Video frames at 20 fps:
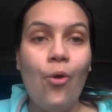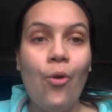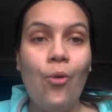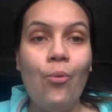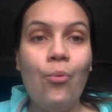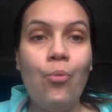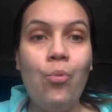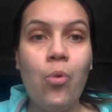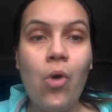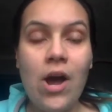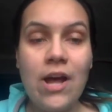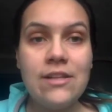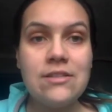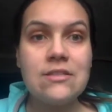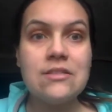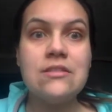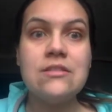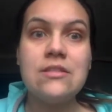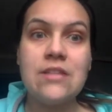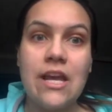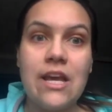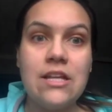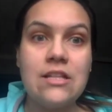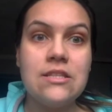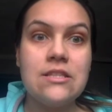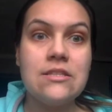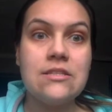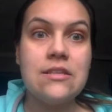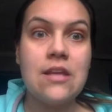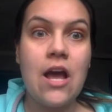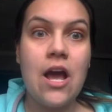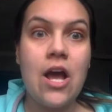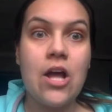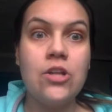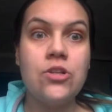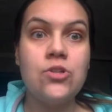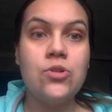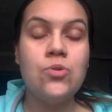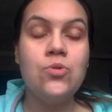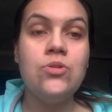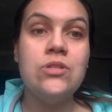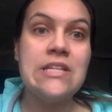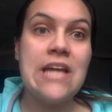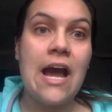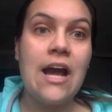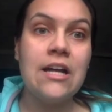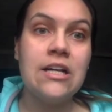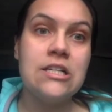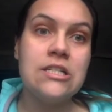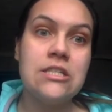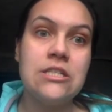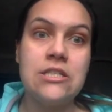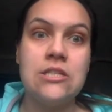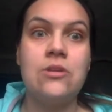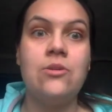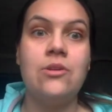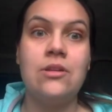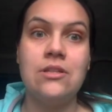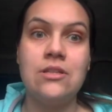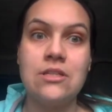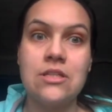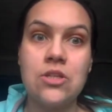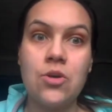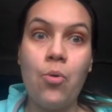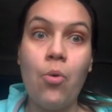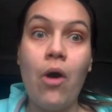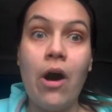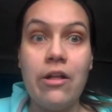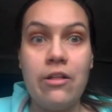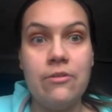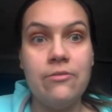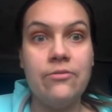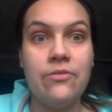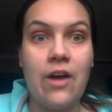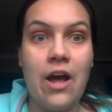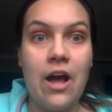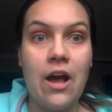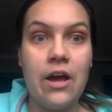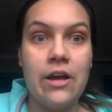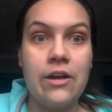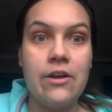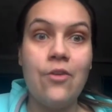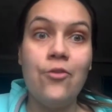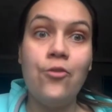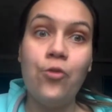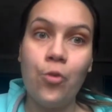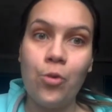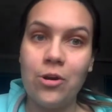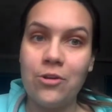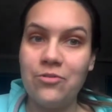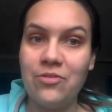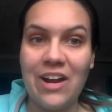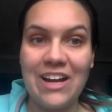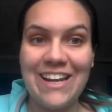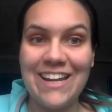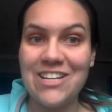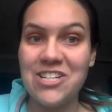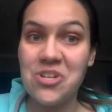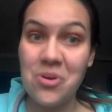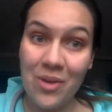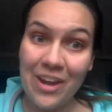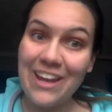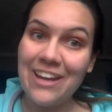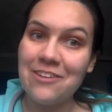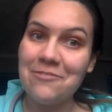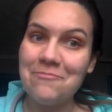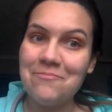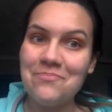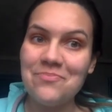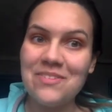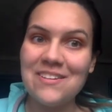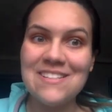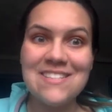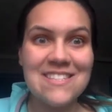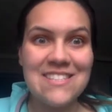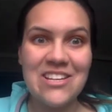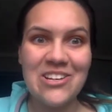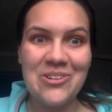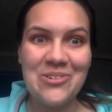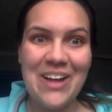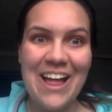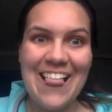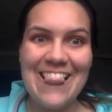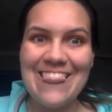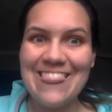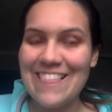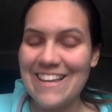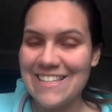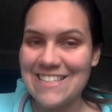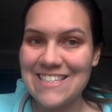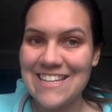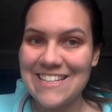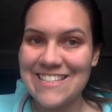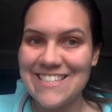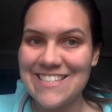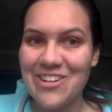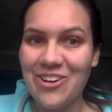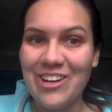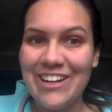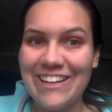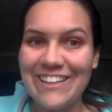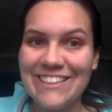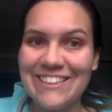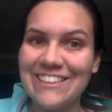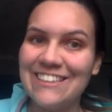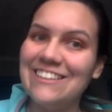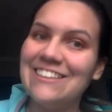what states do DACA students qualify for financial aid? So let's get started.